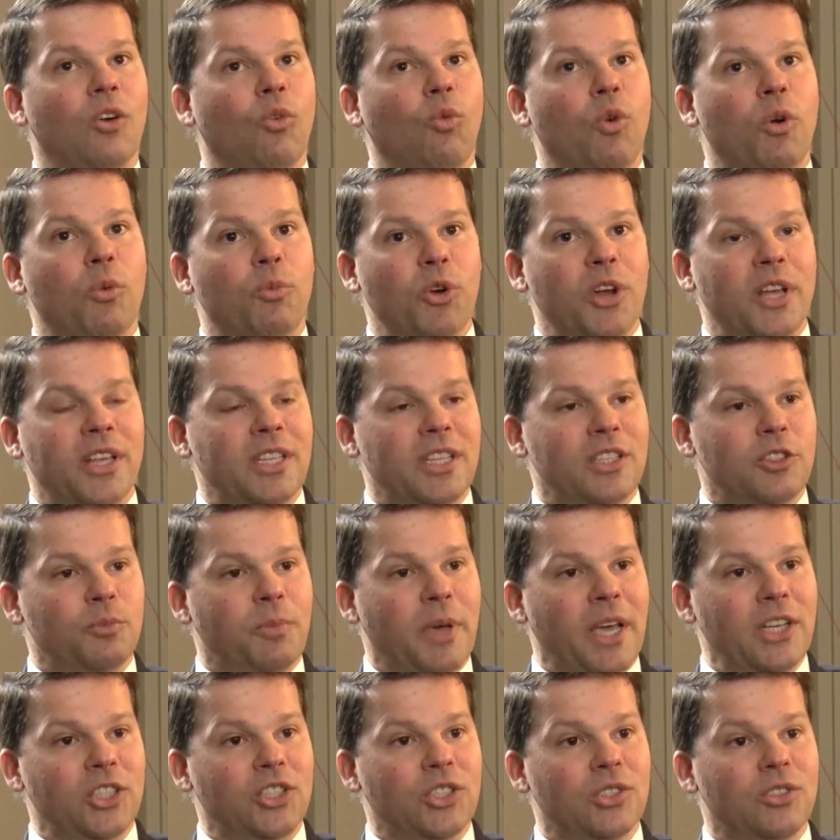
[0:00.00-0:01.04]
We bring these
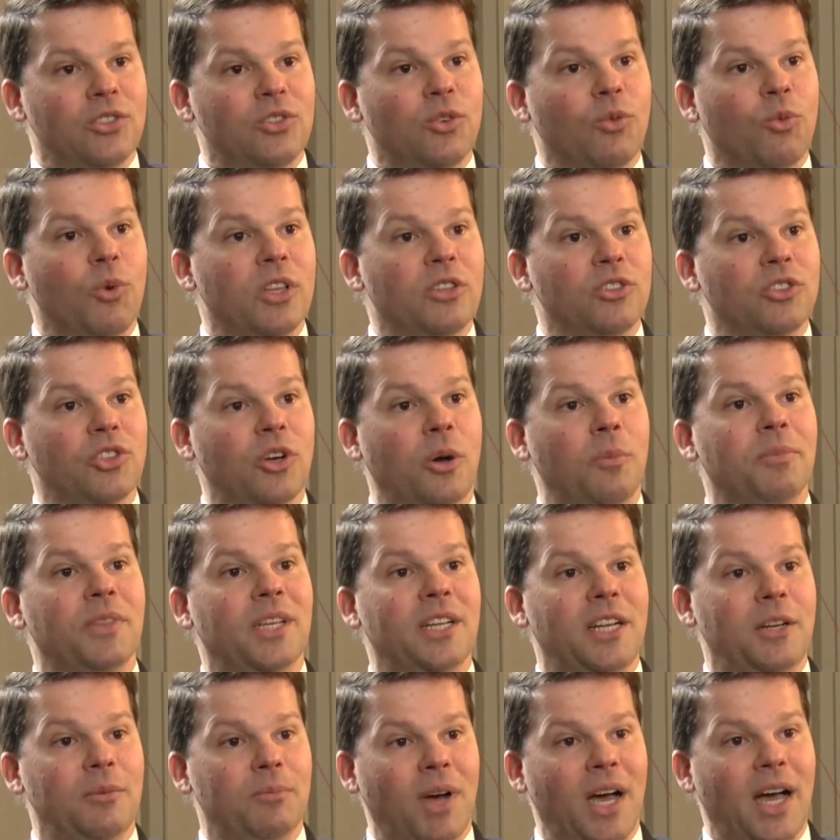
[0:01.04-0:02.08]
patients with
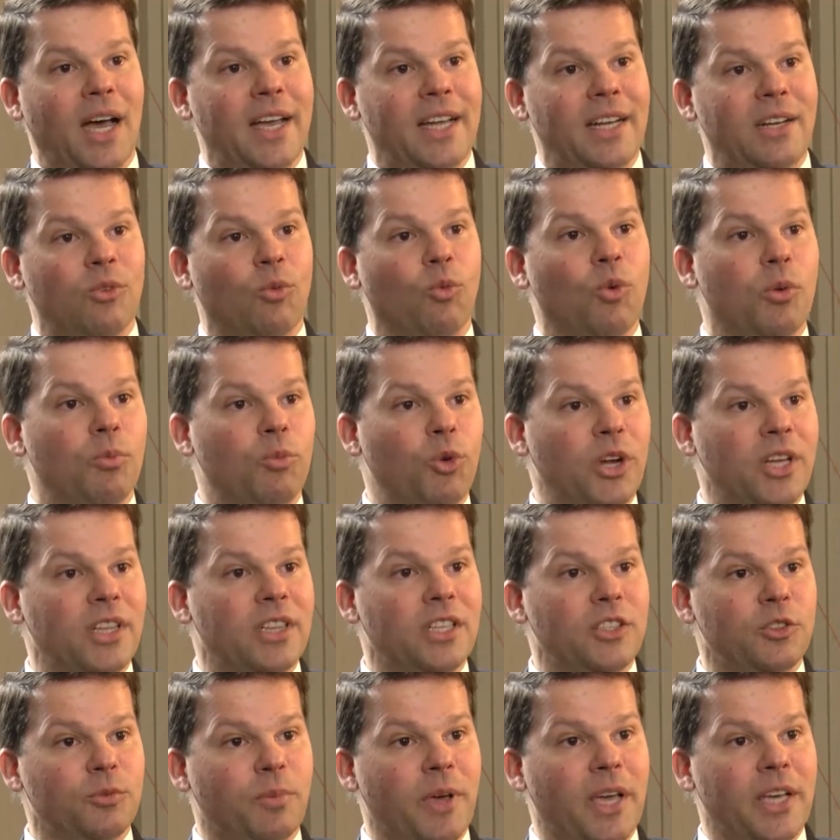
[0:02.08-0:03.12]
something in mind. We bring
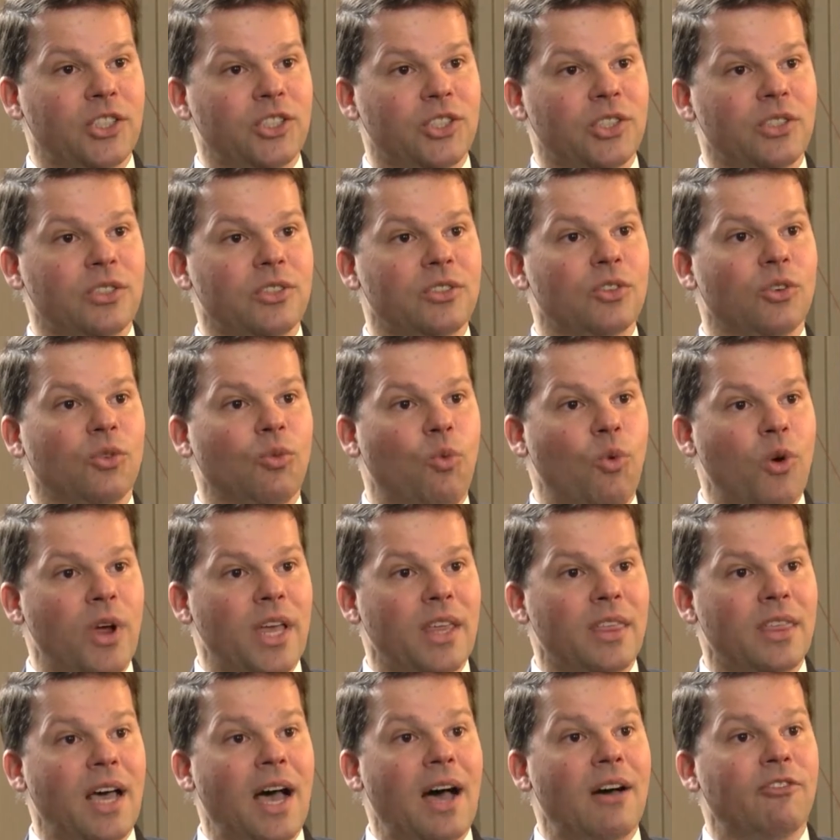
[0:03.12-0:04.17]
these patients
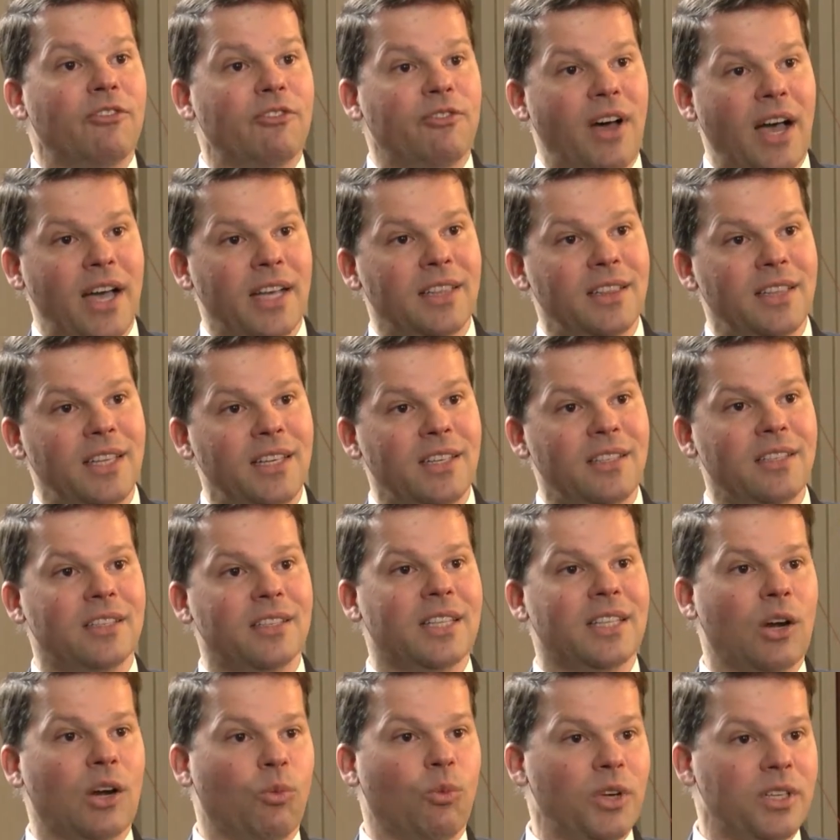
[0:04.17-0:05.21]
with a finding
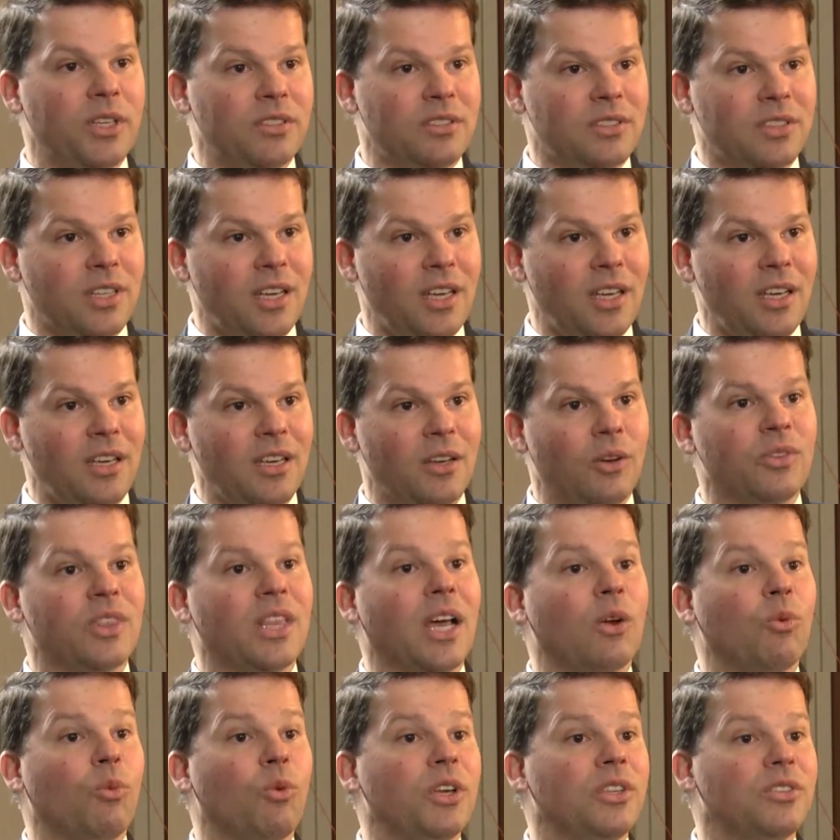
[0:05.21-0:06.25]
that we see,
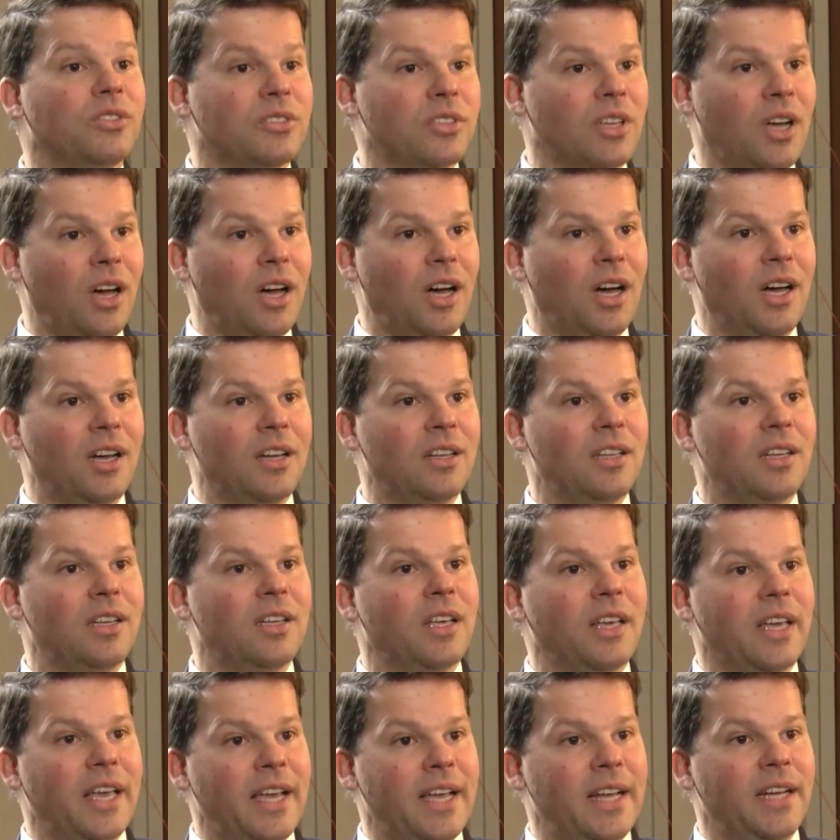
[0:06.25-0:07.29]
that we saw
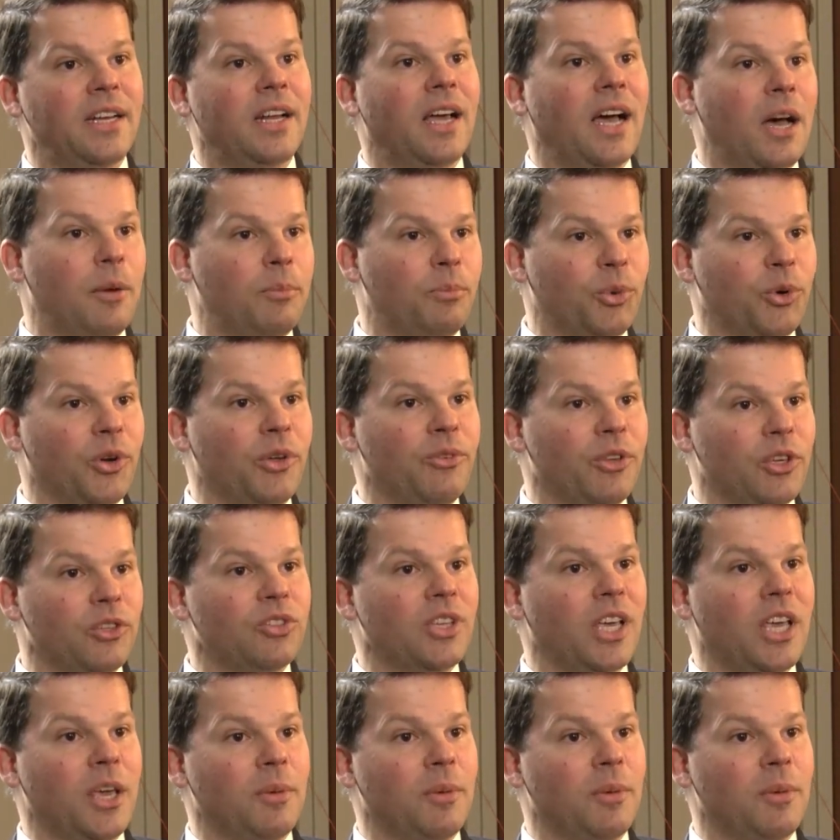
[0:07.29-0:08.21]
in a previous